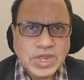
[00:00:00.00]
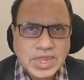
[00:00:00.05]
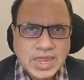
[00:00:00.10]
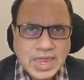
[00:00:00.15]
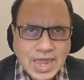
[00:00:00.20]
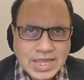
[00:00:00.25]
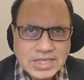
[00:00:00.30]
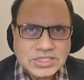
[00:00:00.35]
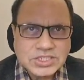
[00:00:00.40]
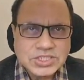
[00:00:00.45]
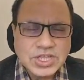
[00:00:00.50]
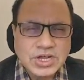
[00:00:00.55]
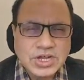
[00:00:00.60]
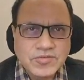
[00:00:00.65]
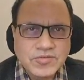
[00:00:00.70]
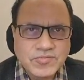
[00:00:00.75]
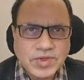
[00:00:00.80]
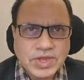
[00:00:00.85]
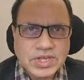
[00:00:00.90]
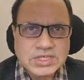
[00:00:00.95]
catch the
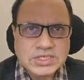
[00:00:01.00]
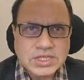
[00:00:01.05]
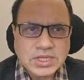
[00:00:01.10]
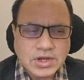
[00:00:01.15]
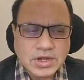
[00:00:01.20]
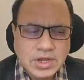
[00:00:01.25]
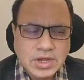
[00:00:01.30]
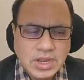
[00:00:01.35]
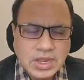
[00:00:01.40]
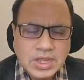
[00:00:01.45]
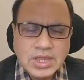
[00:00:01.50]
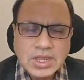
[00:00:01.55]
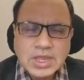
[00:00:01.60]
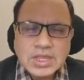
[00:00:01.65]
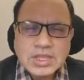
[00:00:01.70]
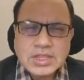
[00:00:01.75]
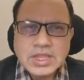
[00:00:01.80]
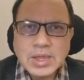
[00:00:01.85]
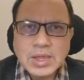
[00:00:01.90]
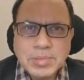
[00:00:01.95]
defects early,
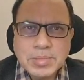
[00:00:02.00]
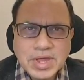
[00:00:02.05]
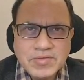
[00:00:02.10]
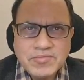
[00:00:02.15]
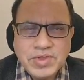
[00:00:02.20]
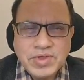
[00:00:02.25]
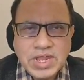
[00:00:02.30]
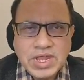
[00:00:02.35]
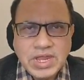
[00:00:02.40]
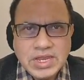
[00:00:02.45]
thereby we